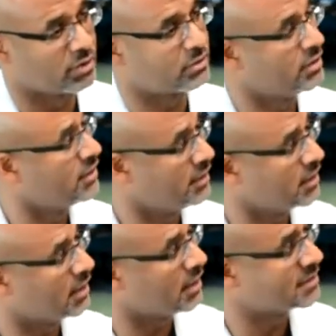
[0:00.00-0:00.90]
with the
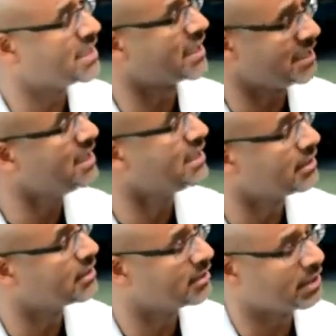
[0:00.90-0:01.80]
technique